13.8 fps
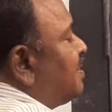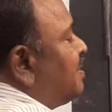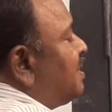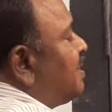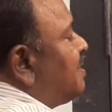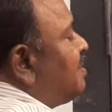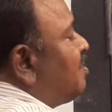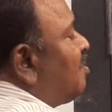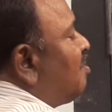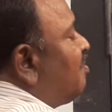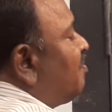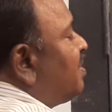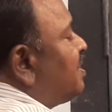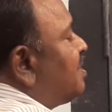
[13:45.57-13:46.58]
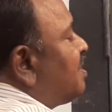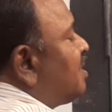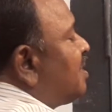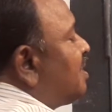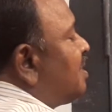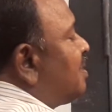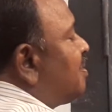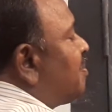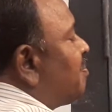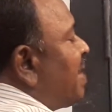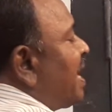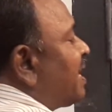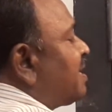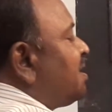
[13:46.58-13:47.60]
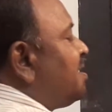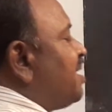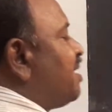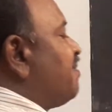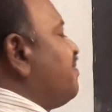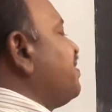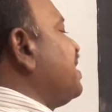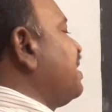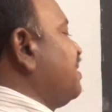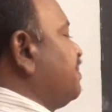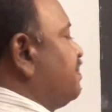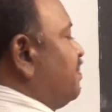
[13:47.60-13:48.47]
theta with the magnetic field.